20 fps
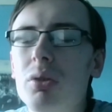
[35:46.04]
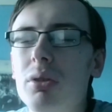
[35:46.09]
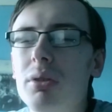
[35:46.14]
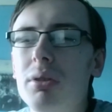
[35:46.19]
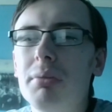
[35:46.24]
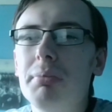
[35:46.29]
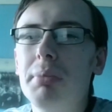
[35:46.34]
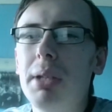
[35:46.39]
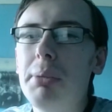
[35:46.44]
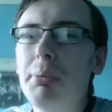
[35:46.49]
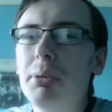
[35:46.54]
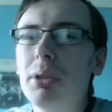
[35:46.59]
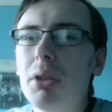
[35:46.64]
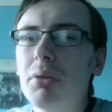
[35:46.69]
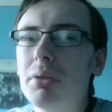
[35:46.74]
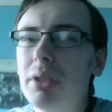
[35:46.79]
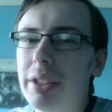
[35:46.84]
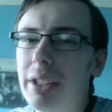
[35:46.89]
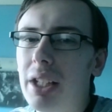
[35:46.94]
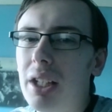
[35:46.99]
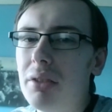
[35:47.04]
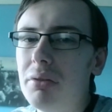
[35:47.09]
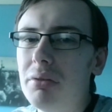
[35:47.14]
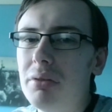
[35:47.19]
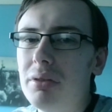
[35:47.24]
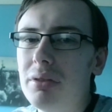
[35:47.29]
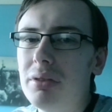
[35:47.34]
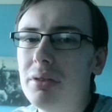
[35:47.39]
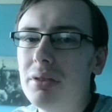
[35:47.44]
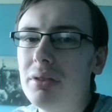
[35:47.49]
people don't want to know.
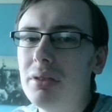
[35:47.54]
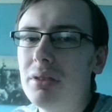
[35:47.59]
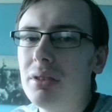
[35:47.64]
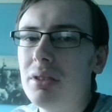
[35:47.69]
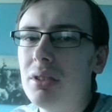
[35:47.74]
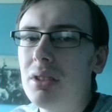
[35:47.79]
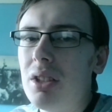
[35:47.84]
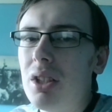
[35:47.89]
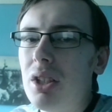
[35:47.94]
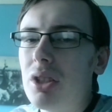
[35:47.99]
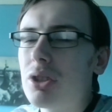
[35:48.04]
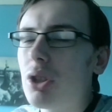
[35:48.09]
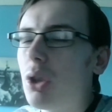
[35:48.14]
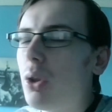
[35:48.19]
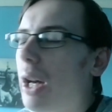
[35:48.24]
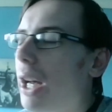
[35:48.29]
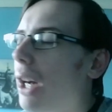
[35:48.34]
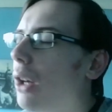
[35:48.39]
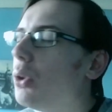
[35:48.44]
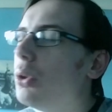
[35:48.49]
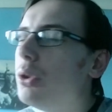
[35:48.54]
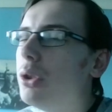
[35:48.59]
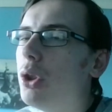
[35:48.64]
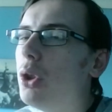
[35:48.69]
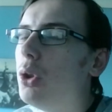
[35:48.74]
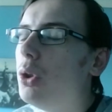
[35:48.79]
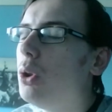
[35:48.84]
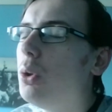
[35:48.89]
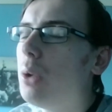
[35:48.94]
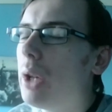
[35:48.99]
So how do
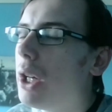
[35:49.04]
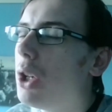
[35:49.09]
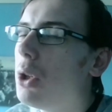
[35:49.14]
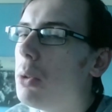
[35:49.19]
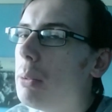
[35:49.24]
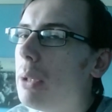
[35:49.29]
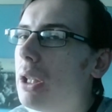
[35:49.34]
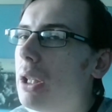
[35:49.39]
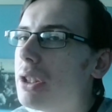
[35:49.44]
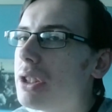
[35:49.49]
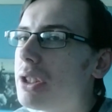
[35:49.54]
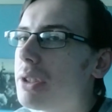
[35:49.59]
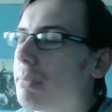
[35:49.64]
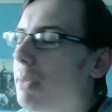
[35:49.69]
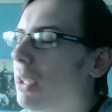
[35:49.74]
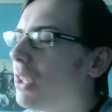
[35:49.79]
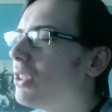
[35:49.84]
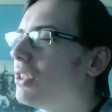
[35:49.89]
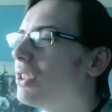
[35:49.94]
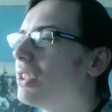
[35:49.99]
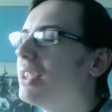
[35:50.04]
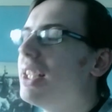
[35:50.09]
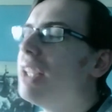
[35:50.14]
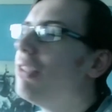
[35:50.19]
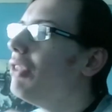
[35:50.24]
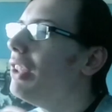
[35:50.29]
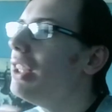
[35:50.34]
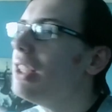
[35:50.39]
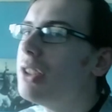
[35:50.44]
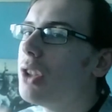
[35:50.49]
you help us? Because
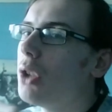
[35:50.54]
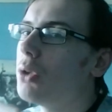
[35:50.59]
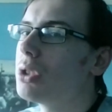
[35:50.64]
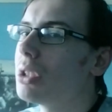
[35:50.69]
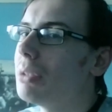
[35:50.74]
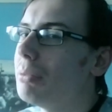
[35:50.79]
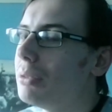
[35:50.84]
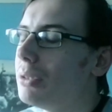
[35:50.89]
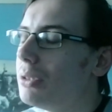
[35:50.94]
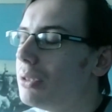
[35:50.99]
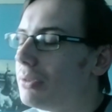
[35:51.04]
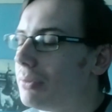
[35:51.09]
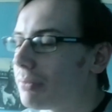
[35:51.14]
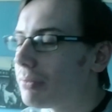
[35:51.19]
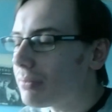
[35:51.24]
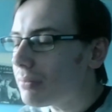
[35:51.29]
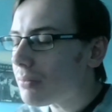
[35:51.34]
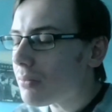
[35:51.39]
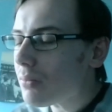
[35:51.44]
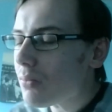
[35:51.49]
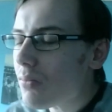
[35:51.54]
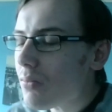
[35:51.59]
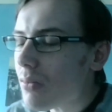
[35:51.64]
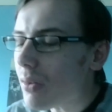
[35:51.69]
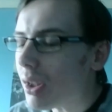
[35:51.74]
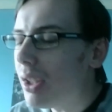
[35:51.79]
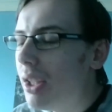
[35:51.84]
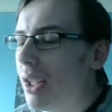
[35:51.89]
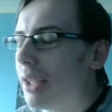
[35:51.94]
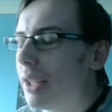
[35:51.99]
there is no support.
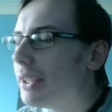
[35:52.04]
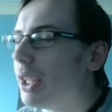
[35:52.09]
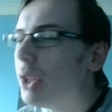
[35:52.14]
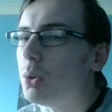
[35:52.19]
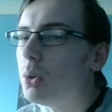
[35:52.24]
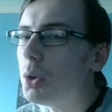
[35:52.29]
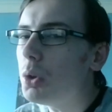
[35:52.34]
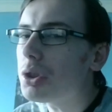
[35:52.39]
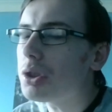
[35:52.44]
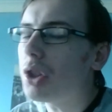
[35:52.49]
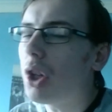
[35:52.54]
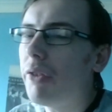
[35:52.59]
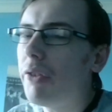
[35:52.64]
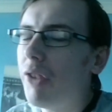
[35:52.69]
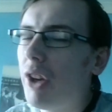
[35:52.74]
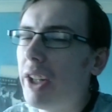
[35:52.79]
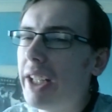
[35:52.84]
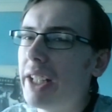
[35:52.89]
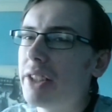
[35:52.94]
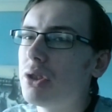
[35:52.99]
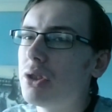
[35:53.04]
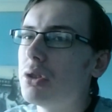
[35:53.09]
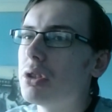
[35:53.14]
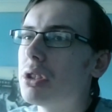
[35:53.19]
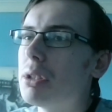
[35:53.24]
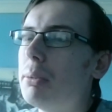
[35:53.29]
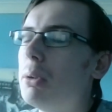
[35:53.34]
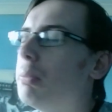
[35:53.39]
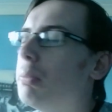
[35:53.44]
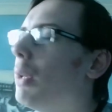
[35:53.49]
There was no financial
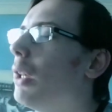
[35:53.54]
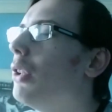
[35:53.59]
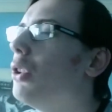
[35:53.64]
support. By all